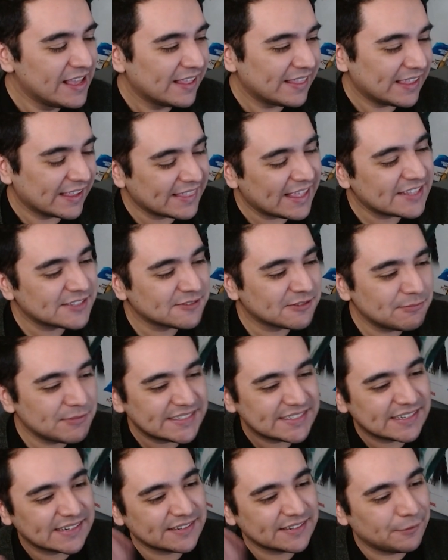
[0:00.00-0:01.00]
Like that's what
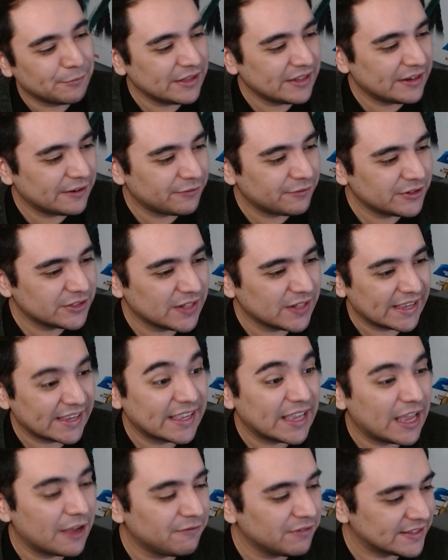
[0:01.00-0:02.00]
makes it totally different to
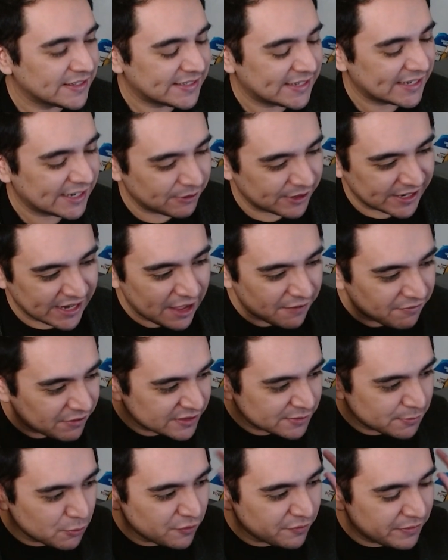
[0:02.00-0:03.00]
Kefla's. Like where
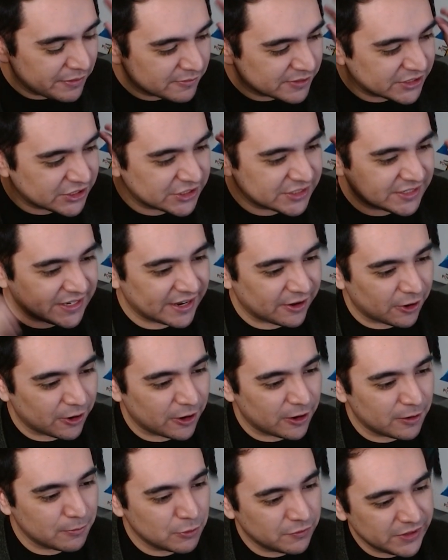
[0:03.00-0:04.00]
Kefla's movement was just like
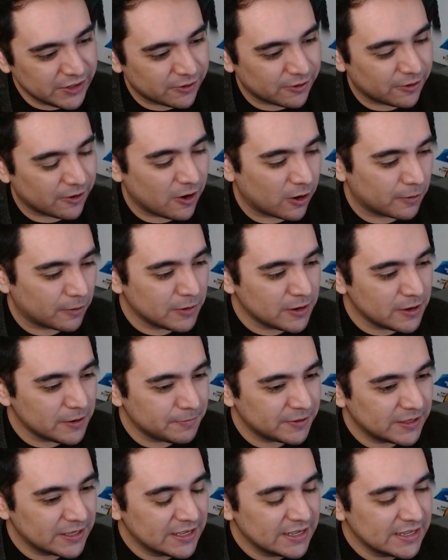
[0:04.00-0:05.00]
her moving her arm up,
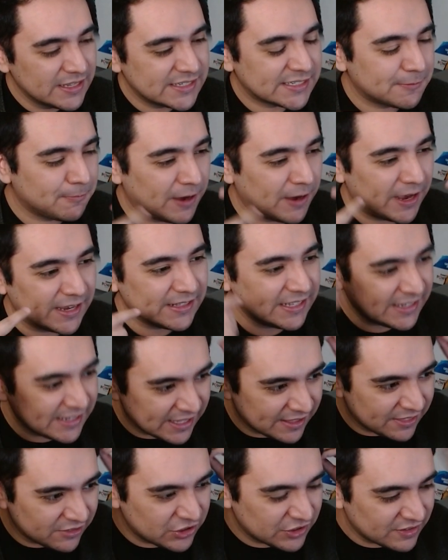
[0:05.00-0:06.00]
smiling,
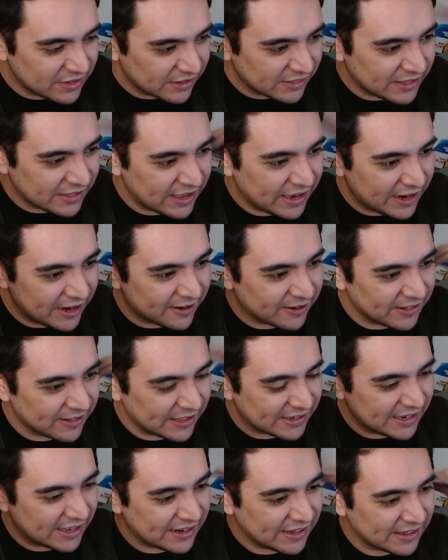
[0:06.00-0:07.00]
and just like the hair,
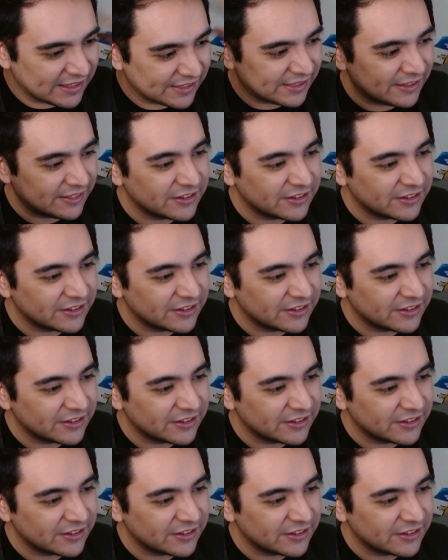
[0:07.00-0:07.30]
like kind of like me.